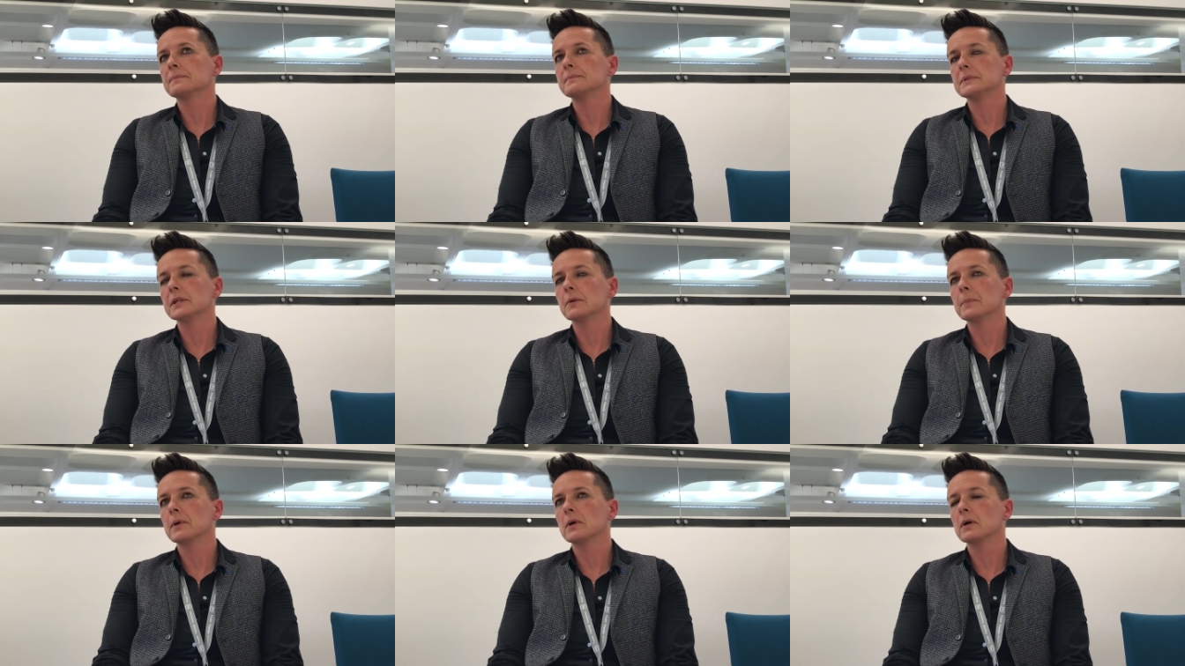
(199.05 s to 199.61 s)
you
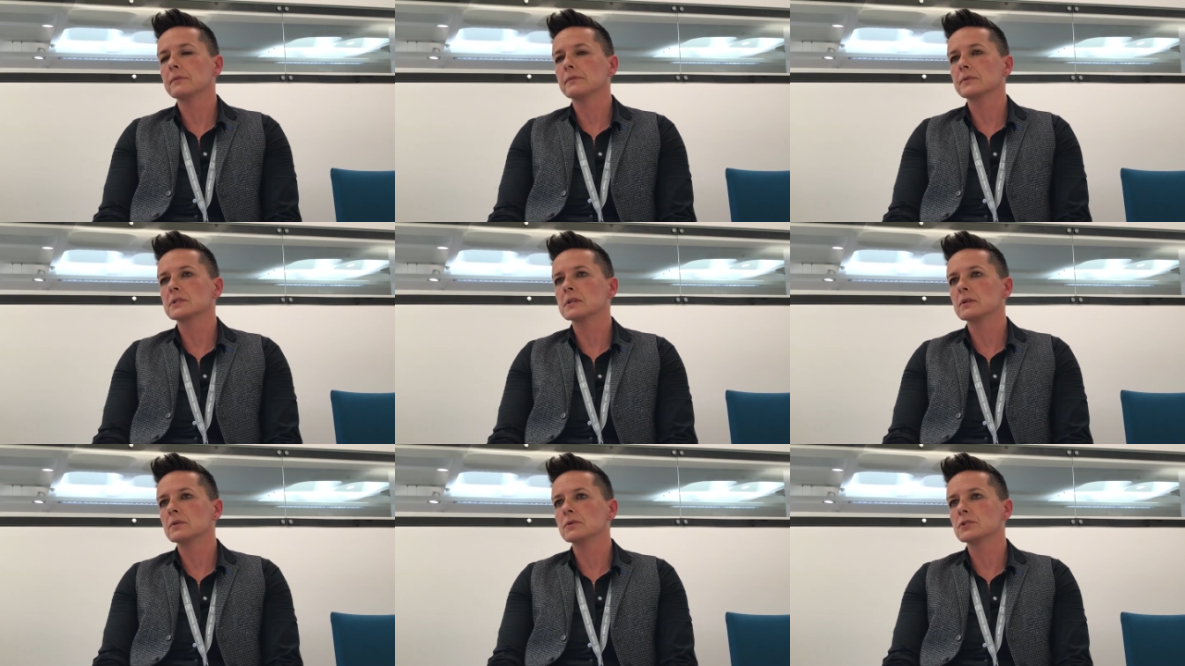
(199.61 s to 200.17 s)
know, part of a
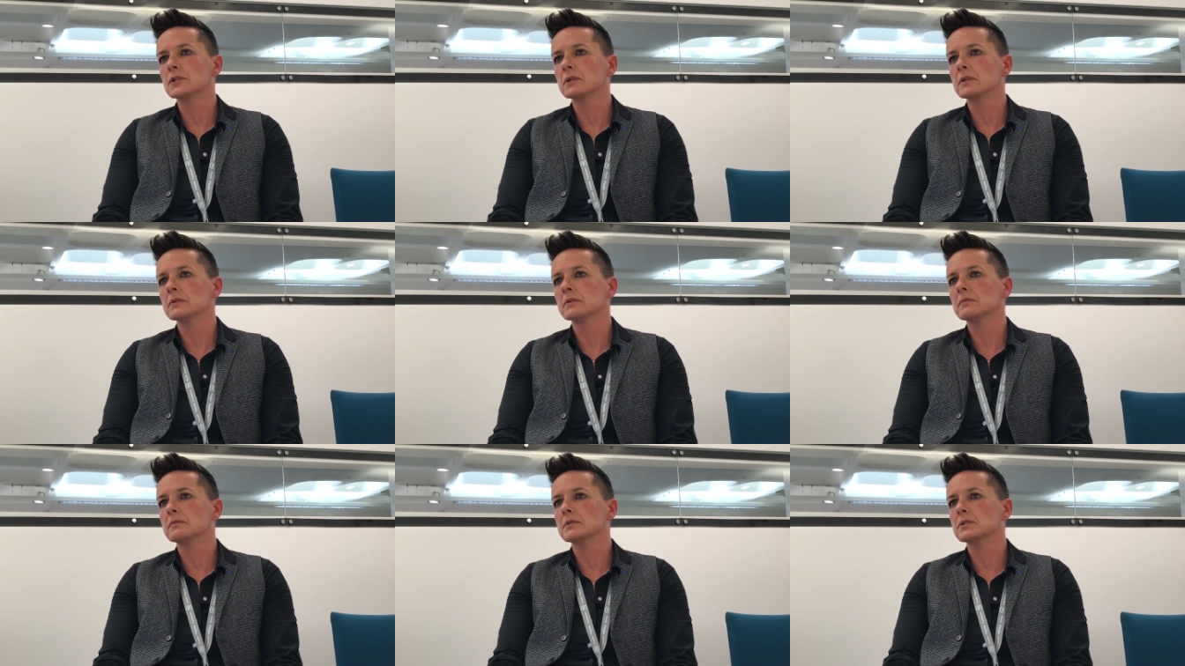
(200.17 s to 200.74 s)

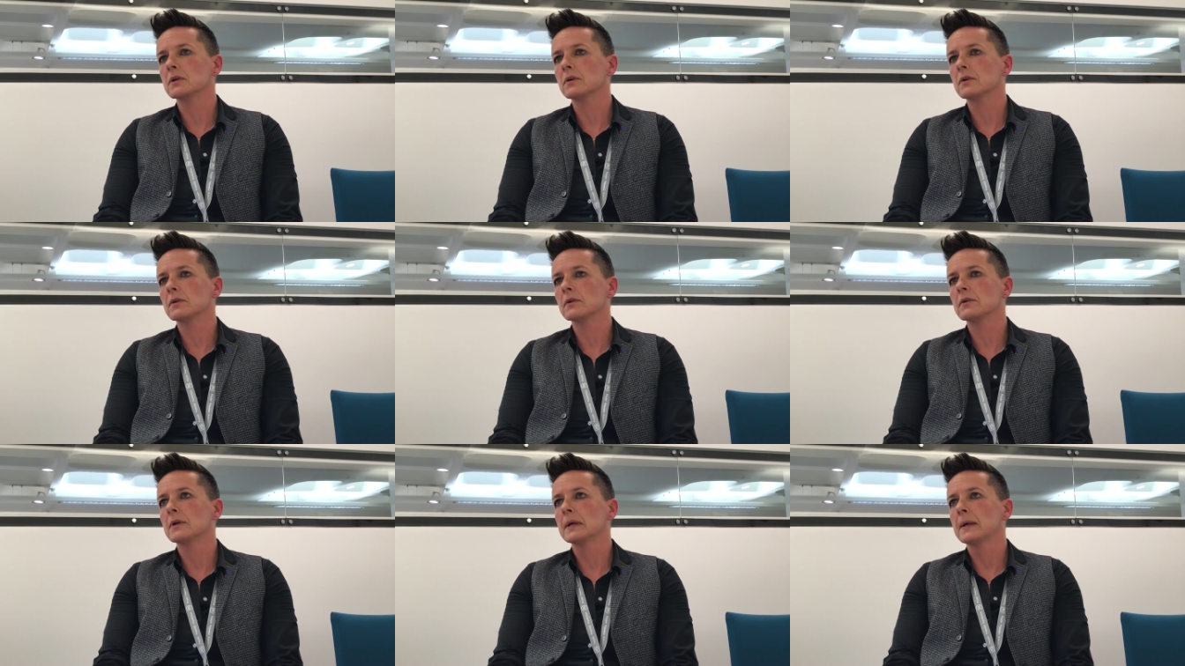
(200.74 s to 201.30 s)
solution. So